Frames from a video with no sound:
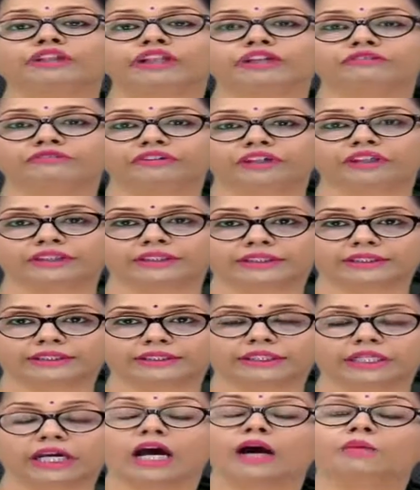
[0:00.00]
with the
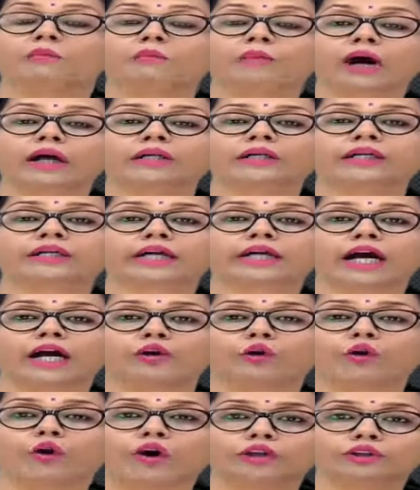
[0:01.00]
feces, but it
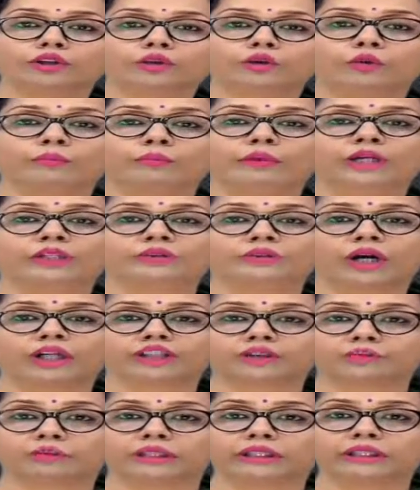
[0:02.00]
can also be
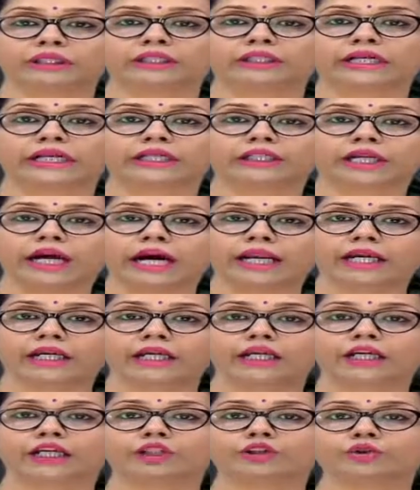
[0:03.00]
transmitted
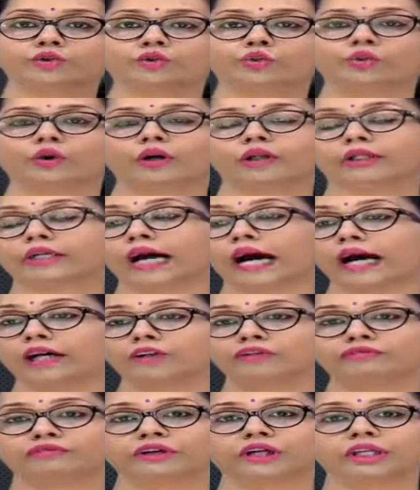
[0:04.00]
indirectly through
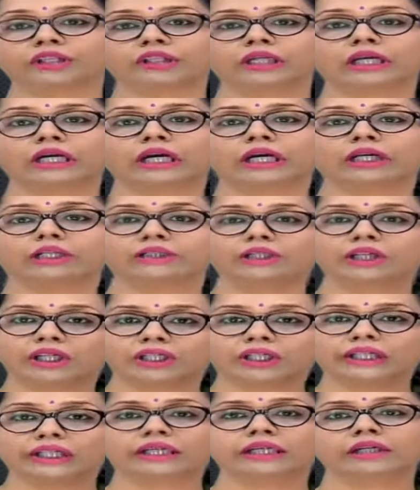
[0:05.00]
contact with
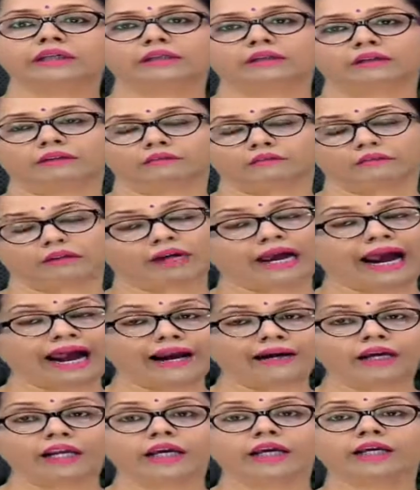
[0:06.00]
dirty
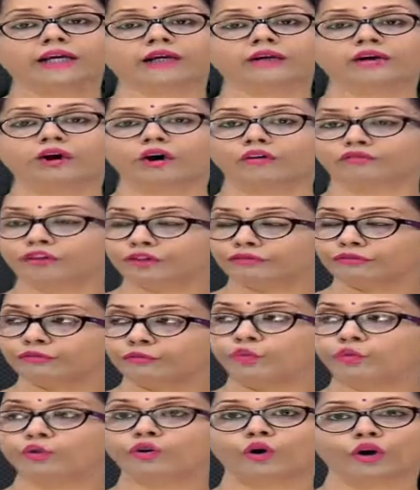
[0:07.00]
handling of the
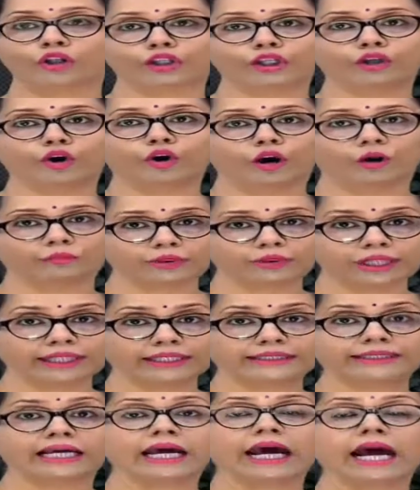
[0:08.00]
food or the
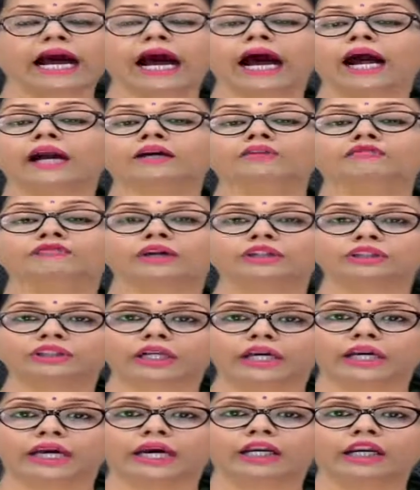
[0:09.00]
objects, and once
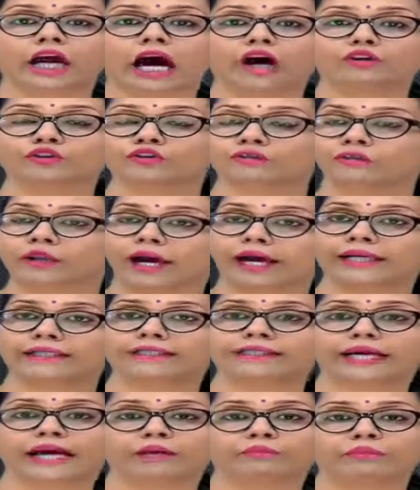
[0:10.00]
again,
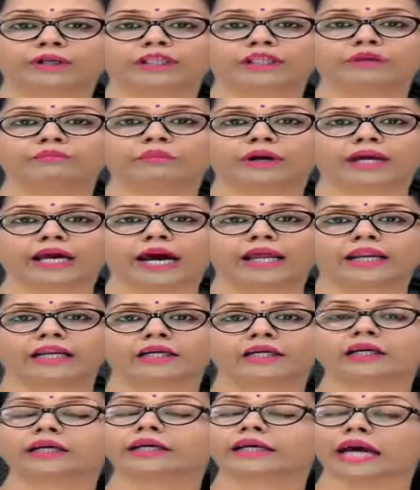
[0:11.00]
houseflies can be the
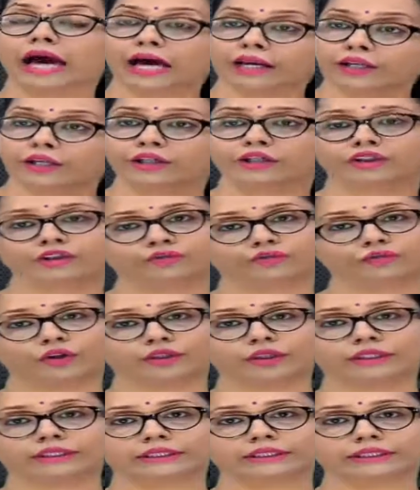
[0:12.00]
mechanical carriers for
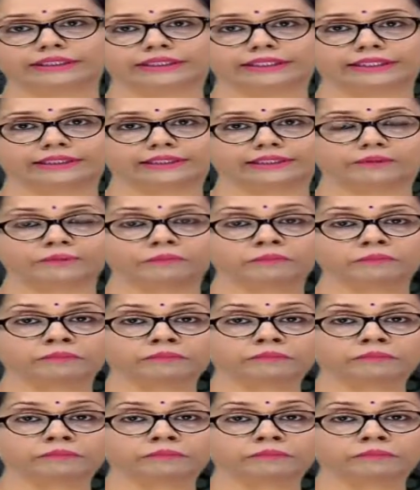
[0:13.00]
this disease.